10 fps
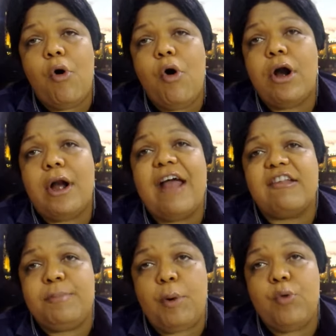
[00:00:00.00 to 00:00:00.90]
more
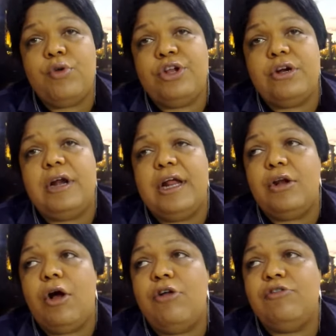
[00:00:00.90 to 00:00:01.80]
exposure
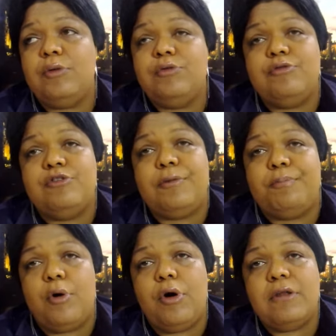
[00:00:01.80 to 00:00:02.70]
and also to
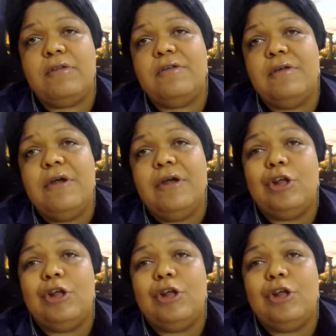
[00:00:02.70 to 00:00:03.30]
support